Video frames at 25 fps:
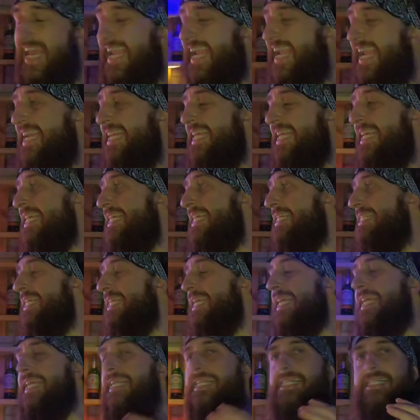It is
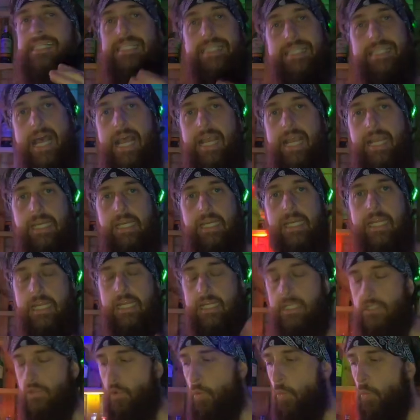insane. It
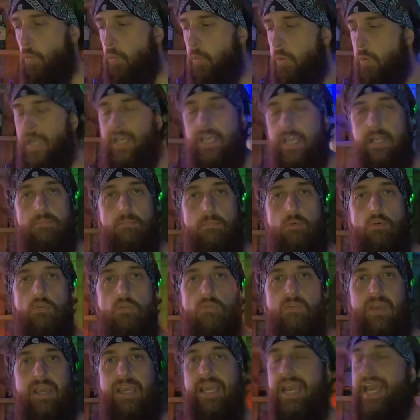is a wicked
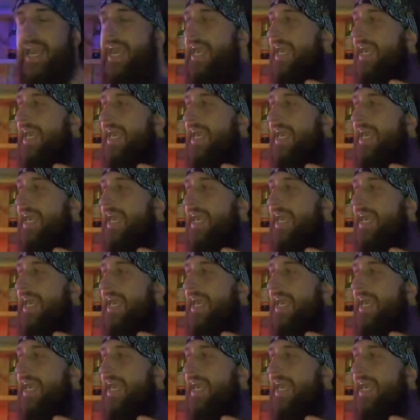movie.